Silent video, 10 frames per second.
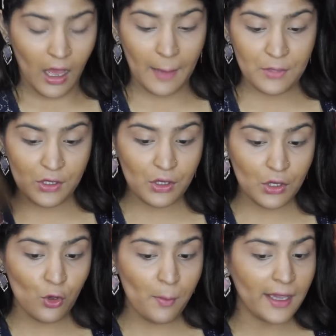I'm just
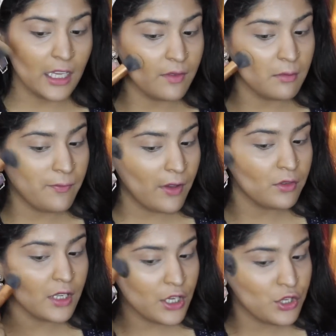gonna go back in with the
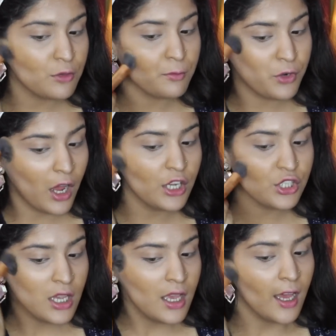foundation brush.